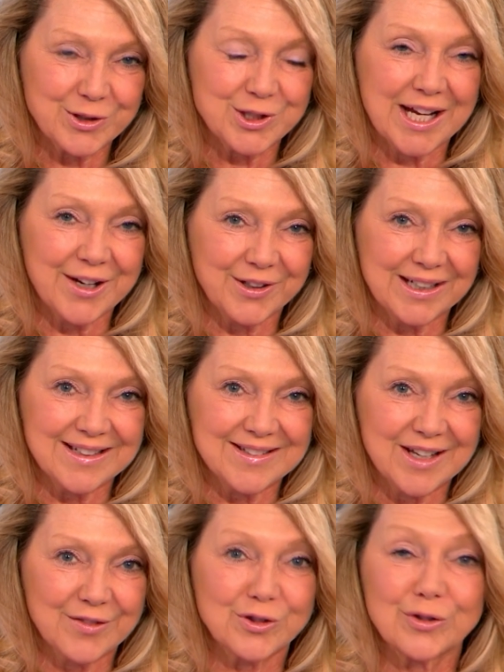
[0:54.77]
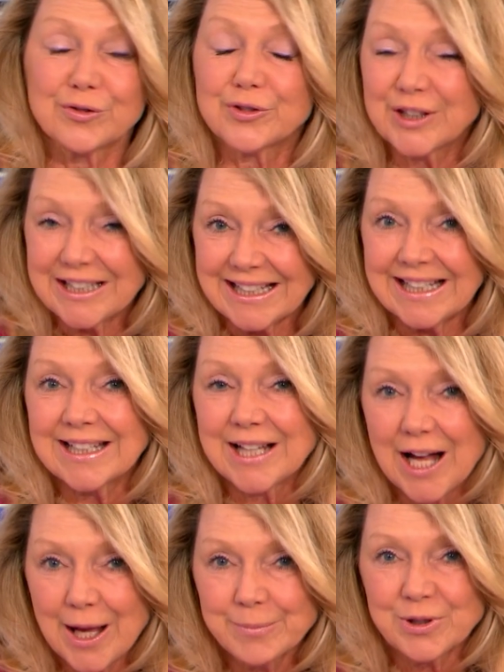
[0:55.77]
Charities after fleeing
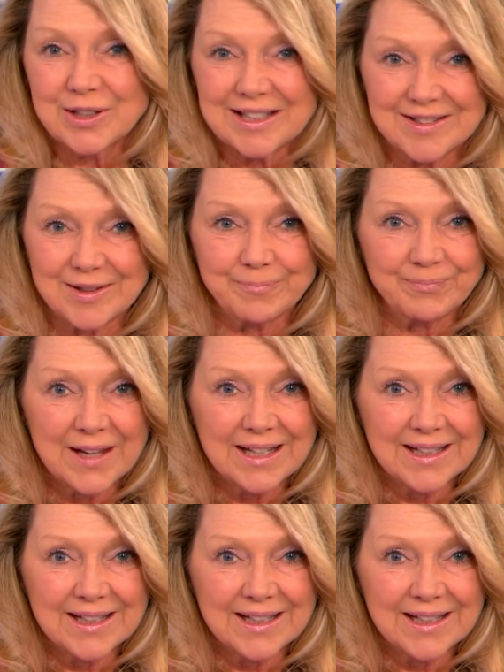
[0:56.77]
communism.